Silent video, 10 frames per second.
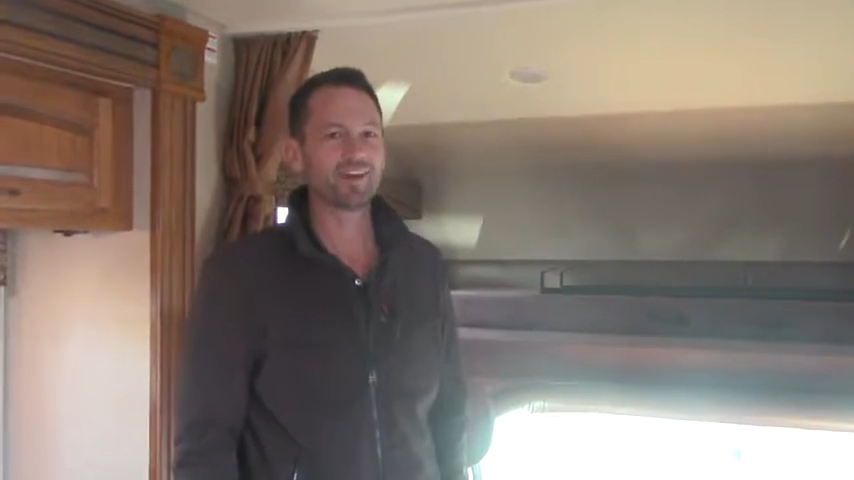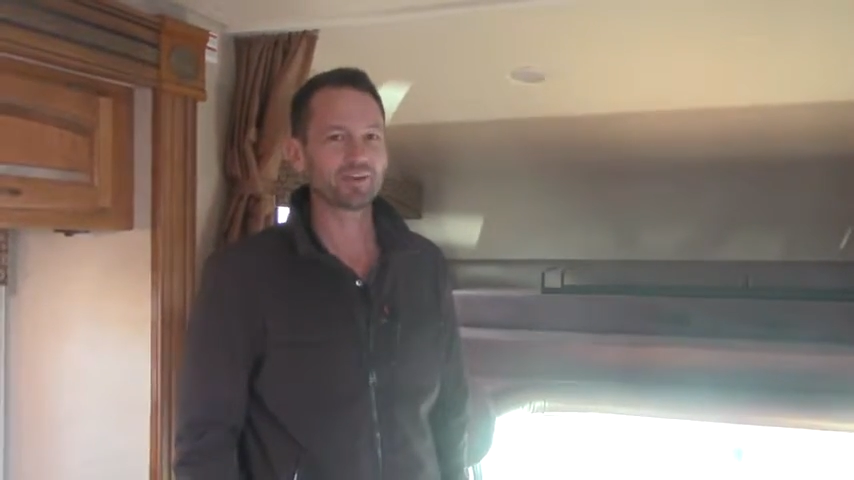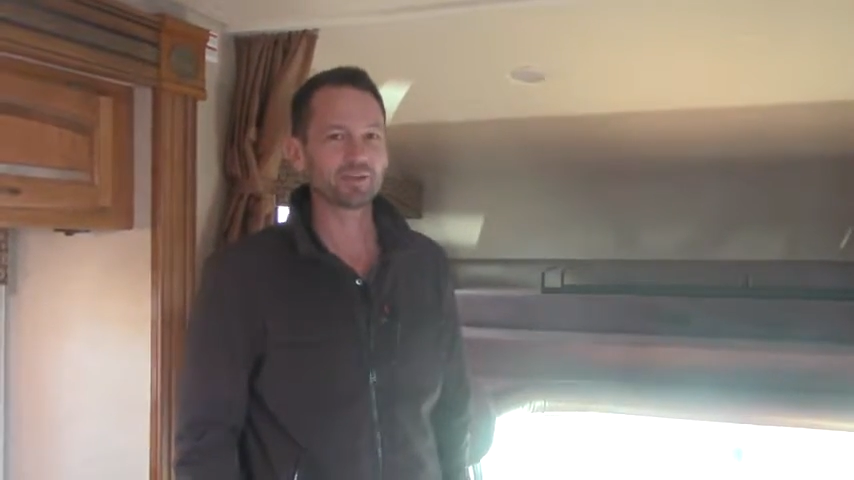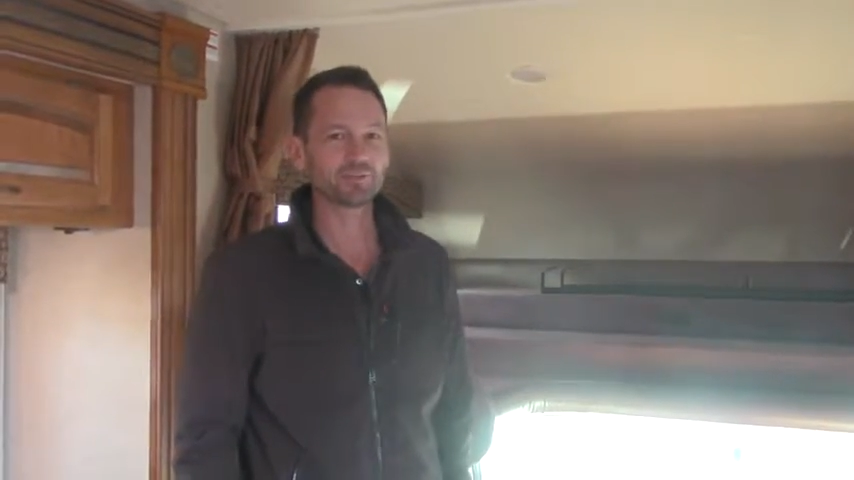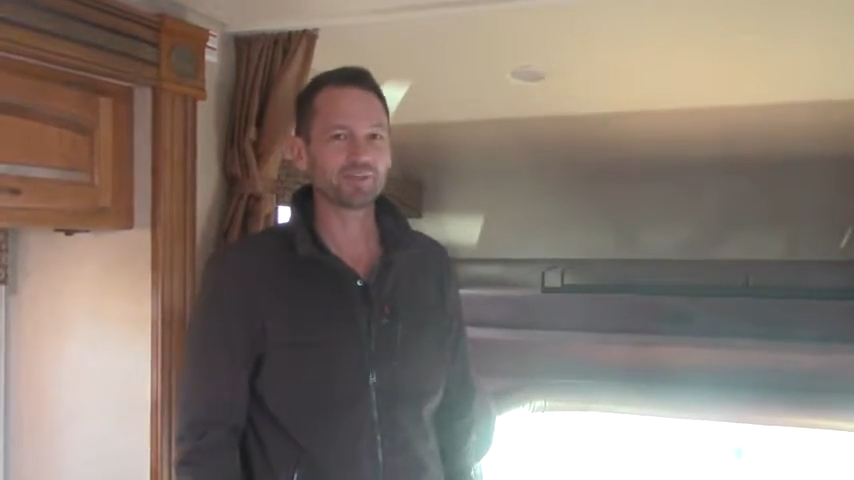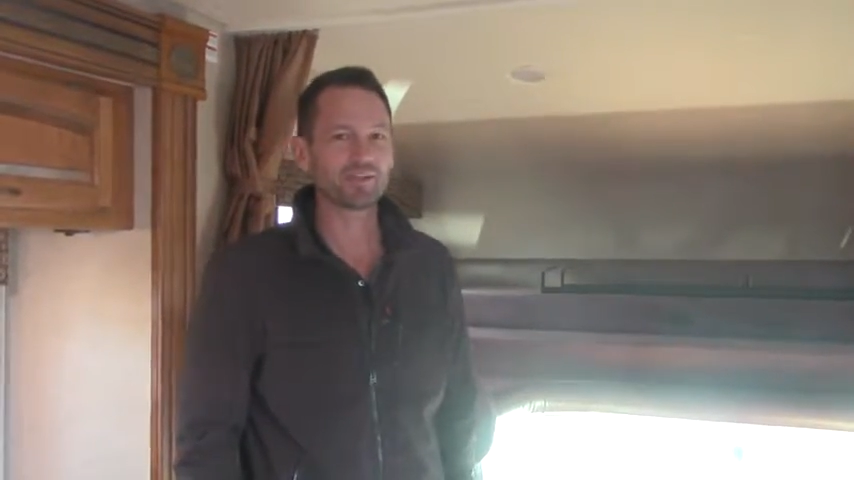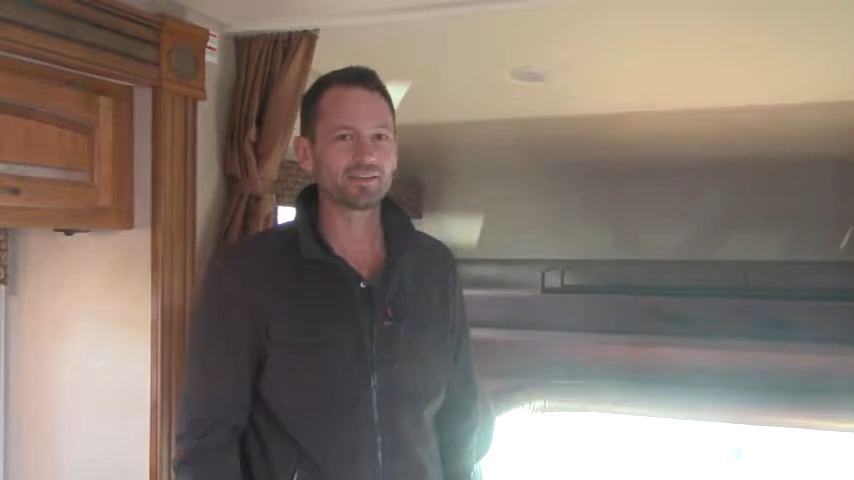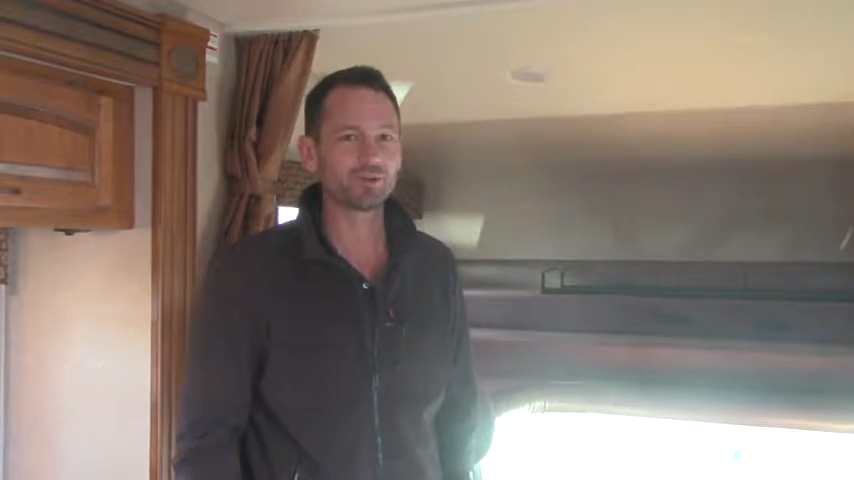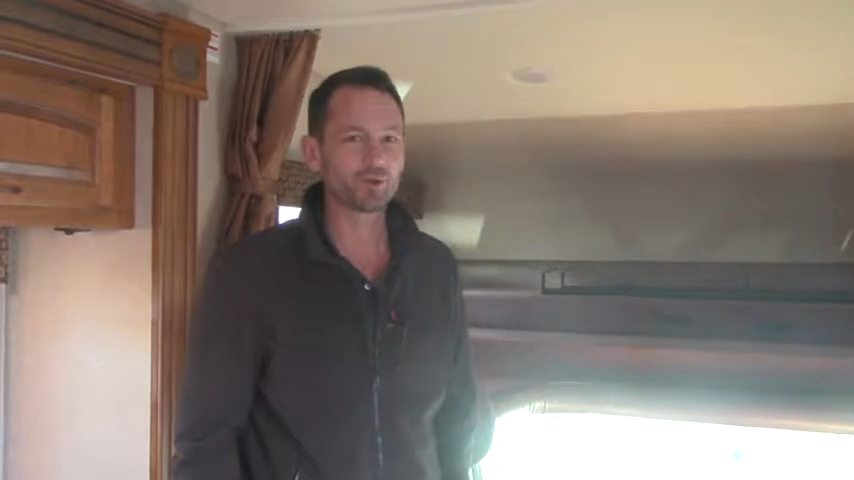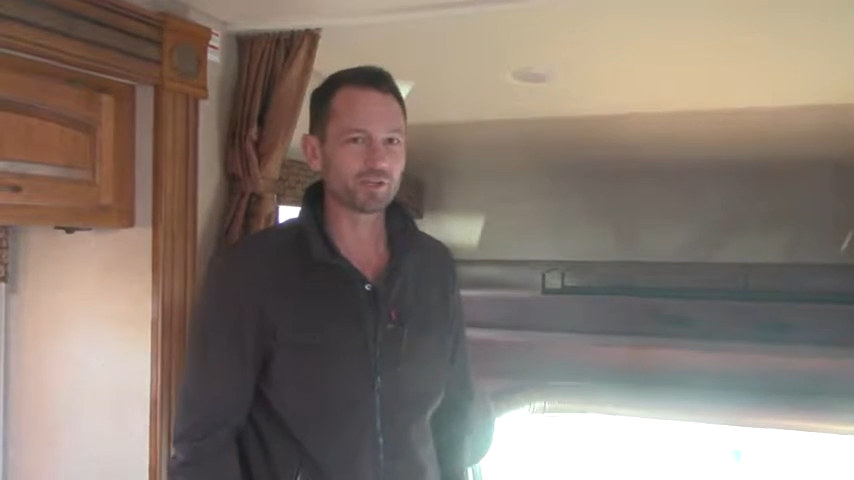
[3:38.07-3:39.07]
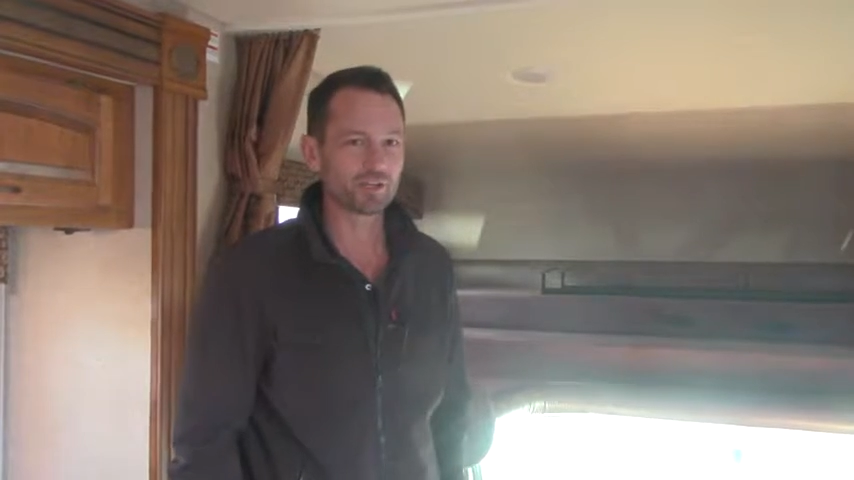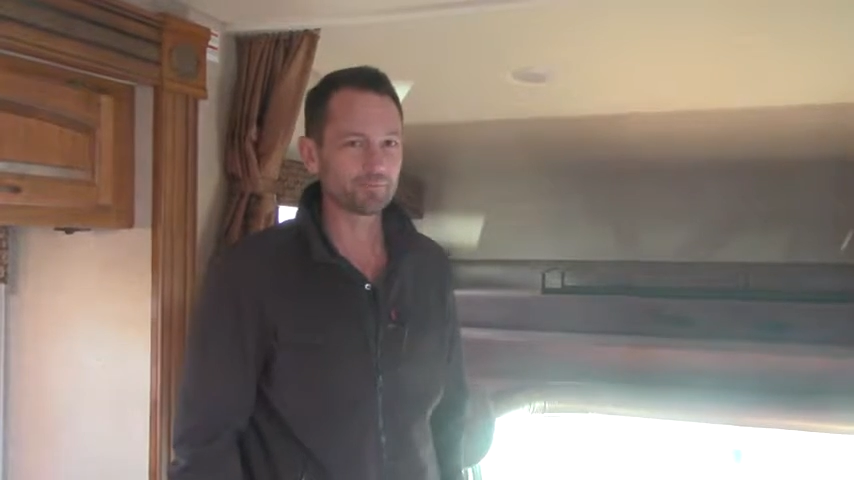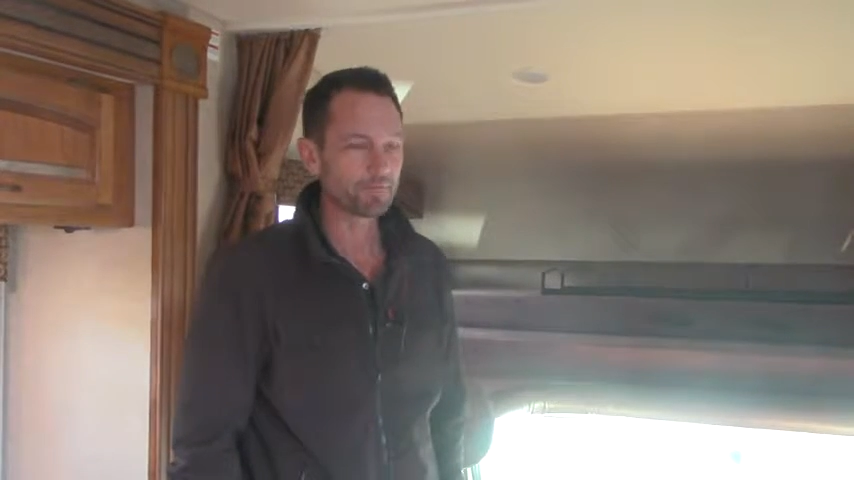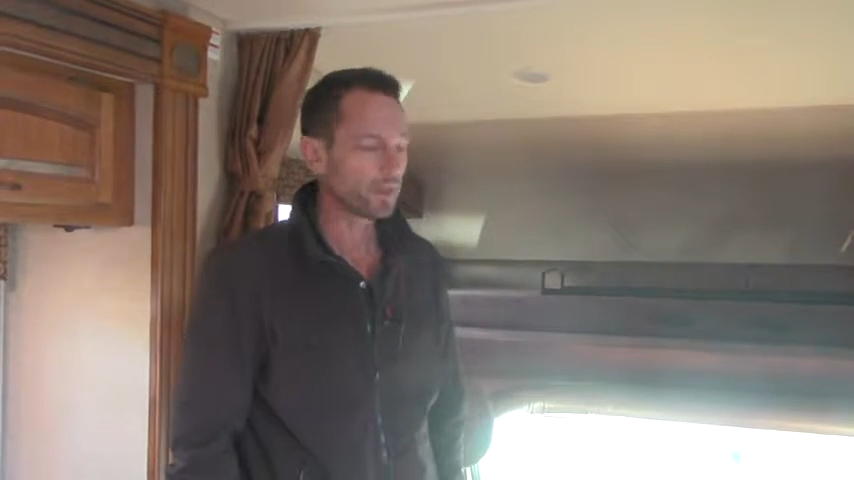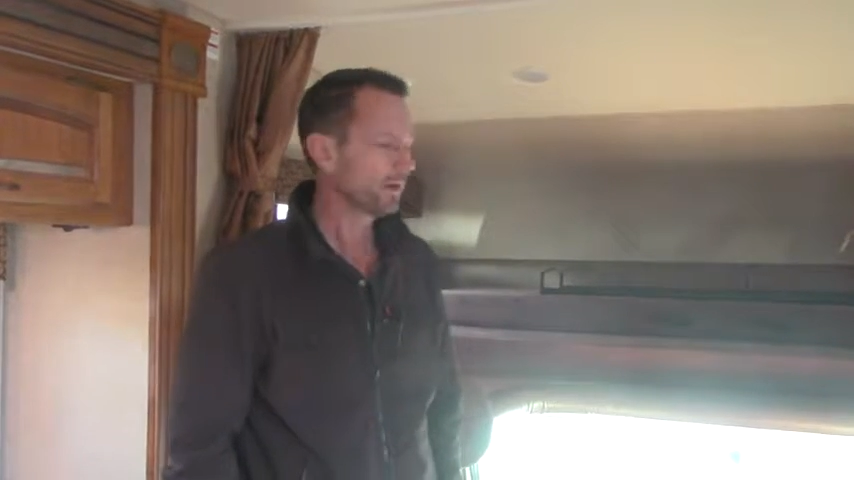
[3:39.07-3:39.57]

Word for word: out here in Sandy, Oregon.